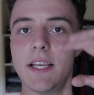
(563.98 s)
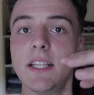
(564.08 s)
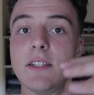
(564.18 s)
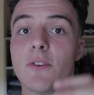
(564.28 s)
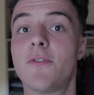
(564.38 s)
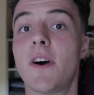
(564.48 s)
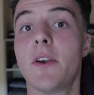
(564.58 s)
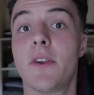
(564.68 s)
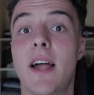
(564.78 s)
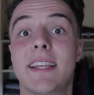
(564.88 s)
the
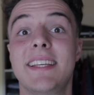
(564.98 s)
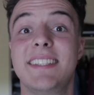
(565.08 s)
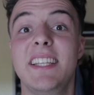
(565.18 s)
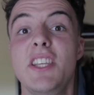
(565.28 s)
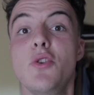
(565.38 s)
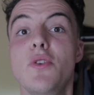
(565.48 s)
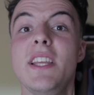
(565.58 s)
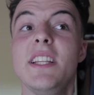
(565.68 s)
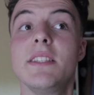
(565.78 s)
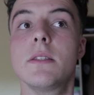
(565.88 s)
fire that is in you
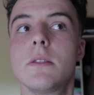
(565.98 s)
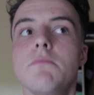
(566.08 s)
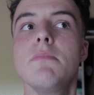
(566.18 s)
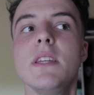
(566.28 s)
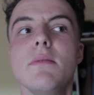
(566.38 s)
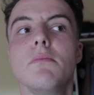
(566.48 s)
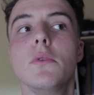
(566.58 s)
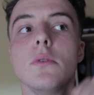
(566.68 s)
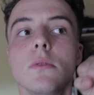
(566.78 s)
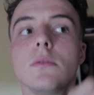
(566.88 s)
needs to be
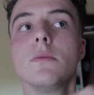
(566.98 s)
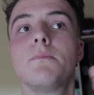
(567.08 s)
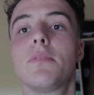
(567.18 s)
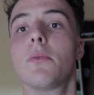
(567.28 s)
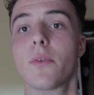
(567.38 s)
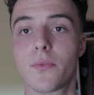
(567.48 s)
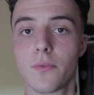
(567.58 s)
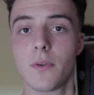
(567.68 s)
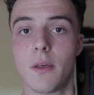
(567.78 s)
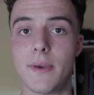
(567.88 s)
more
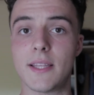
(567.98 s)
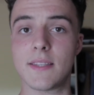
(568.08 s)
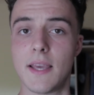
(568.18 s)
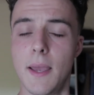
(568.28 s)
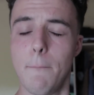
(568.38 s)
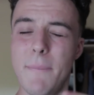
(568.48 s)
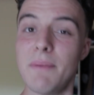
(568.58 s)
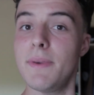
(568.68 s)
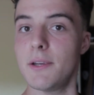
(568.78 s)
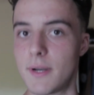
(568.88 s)
powerful a bit,
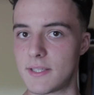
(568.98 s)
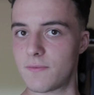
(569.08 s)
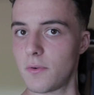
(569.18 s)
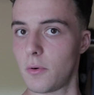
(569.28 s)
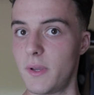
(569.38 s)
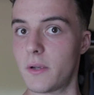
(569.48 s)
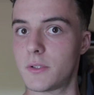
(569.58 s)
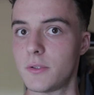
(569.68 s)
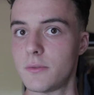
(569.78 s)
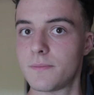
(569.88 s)
maybe rest for a week or
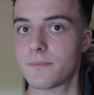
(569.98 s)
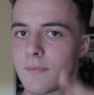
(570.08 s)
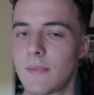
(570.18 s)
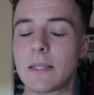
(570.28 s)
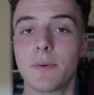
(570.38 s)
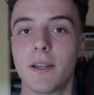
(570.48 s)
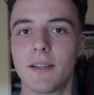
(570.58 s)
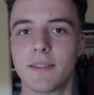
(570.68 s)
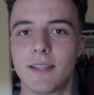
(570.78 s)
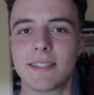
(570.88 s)
two.
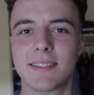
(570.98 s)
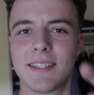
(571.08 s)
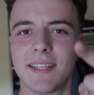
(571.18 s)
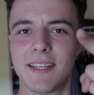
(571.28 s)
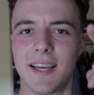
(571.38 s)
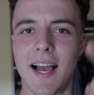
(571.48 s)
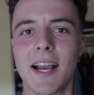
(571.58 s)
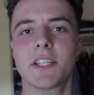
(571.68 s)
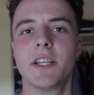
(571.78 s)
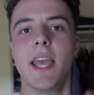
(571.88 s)
That
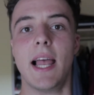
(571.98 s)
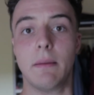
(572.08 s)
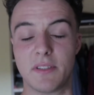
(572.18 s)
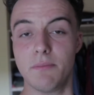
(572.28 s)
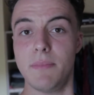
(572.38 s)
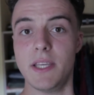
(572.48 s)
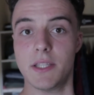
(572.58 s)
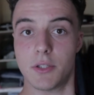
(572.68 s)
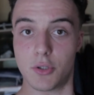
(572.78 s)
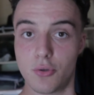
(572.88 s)
actually helps me
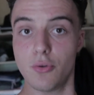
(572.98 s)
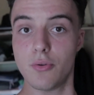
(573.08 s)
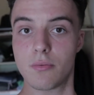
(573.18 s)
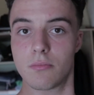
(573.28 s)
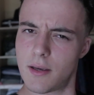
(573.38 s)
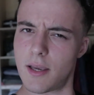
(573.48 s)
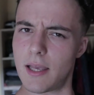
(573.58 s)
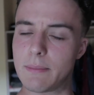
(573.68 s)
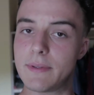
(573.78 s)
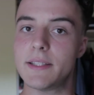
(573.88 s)
to
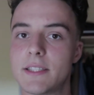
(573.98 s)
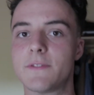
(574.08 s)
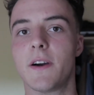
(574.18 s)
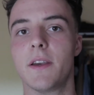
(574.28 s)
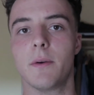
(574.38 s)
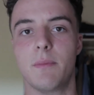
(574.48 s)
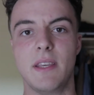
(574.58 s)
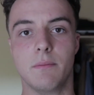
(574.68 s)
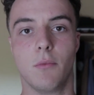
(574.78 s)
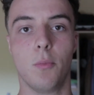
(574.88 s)
help this fire
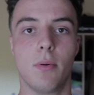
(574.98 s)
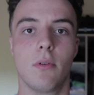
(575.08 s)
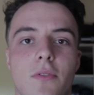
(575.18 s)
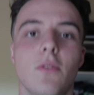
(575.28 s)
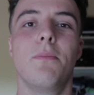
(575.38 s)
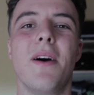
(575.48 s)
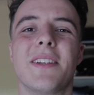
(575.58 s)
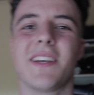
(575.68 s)
being more powerful, but